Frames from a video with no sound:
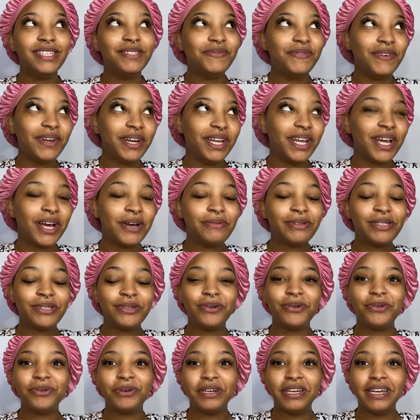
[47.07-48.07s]
video is
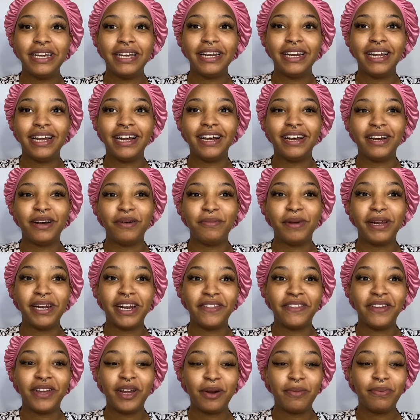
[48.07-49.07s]
on um,
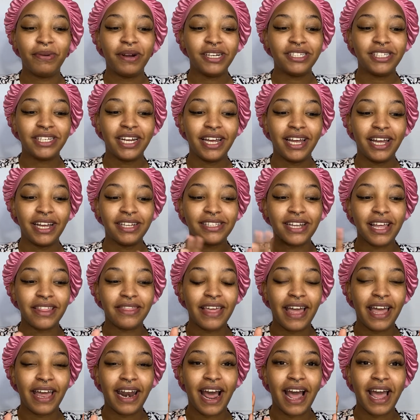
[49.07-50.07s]
another hair project
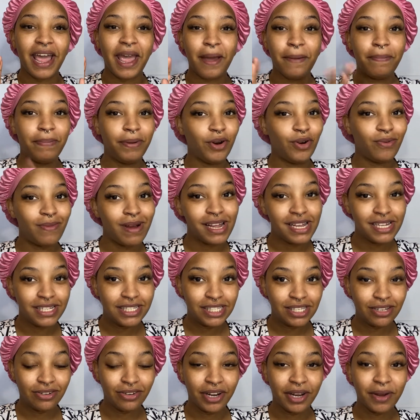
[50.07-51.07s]
that I had put on my
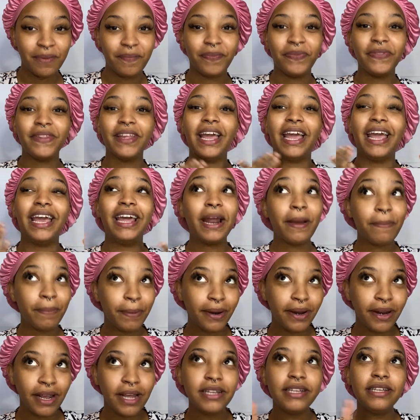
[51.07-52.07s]
Instagram. And I put
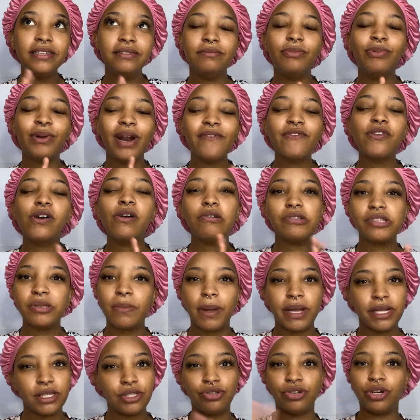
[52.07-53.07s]
it, it whatever goes on
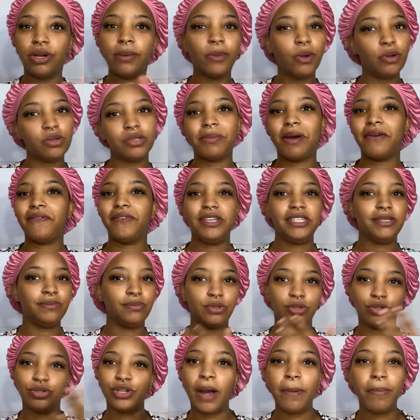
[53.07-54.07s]
my Instagram goes on my
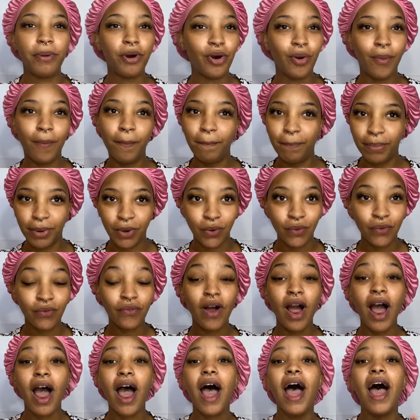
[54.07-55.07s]
Facebook. So, I put it on both.
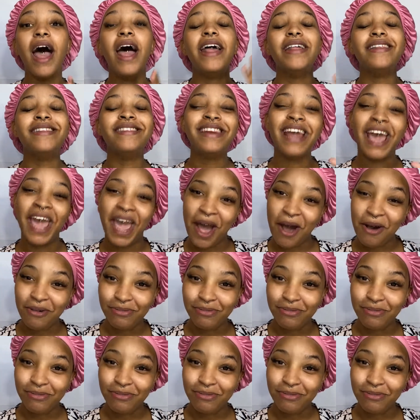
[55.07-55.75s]
Now,